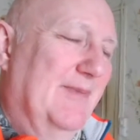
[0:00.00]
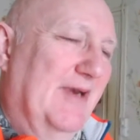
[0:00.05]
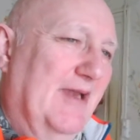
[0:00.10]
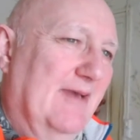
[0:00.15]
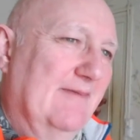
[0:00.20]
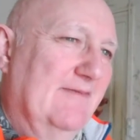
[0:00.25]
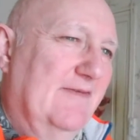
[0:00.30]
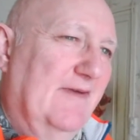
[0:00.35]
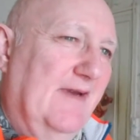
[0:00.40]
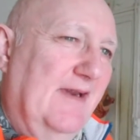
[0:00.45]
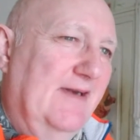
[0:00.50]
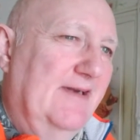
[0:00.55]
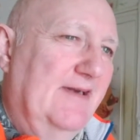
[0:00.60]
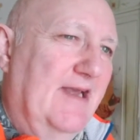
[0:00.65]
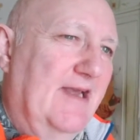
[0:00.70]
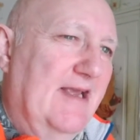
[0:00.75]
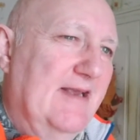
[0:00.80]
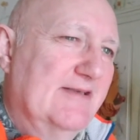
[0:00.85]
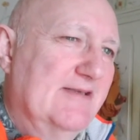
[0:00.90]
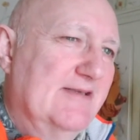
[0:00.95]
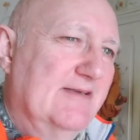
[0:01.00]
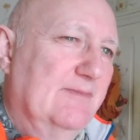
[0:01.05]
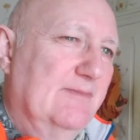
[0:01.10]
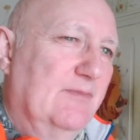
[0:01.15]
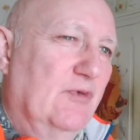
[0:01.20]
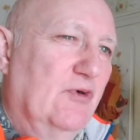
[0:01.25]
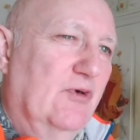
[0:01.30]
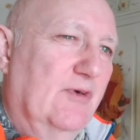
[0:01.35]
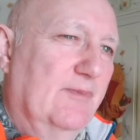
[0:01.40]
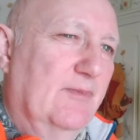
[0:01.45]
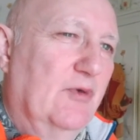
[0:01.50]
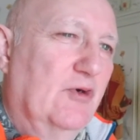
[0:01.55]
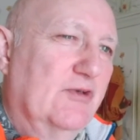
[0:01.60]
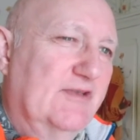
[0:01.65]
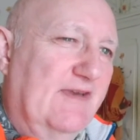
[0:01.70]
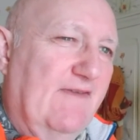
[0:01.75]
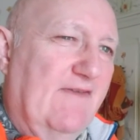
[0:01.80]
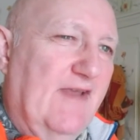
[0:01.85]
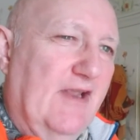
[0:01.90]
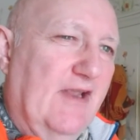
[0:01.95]
I'm finding it more and more
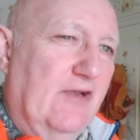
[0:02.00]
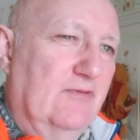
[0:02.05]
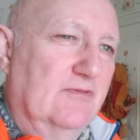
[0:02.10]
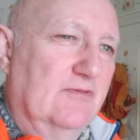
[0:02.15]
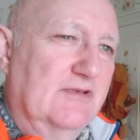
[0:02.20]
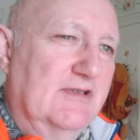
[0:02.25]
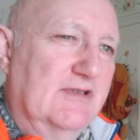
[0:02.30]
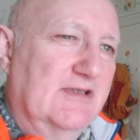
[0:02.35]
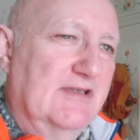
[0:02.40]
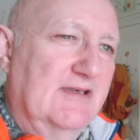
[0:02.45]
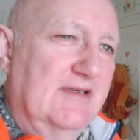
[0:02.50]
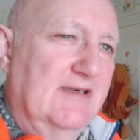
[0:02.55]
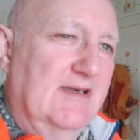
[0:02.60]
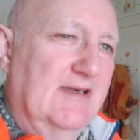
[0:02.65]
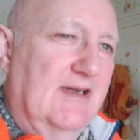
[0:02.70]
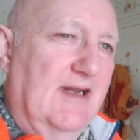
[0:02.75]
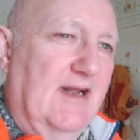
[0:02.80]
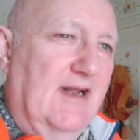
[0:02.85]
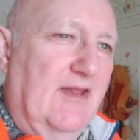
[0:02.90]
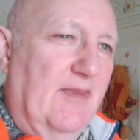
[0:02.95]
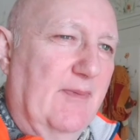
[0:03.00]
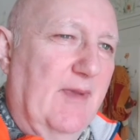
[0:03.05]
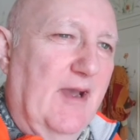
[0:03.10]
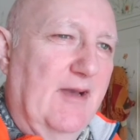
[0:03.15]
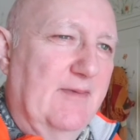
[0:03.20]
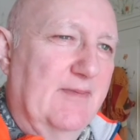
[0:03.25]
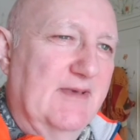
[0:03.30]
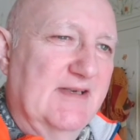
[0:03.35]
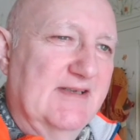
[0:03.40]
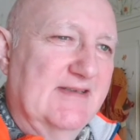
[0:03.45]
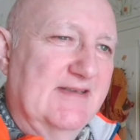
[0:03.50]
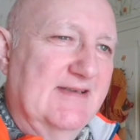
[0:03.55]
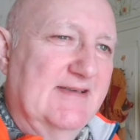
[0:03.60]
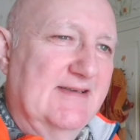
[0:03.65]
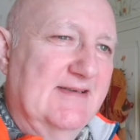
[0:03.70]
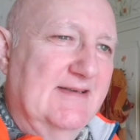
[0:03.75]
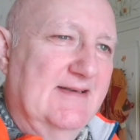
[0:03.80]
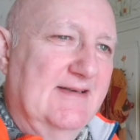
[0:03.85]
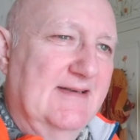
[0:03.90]
difficult at the moment.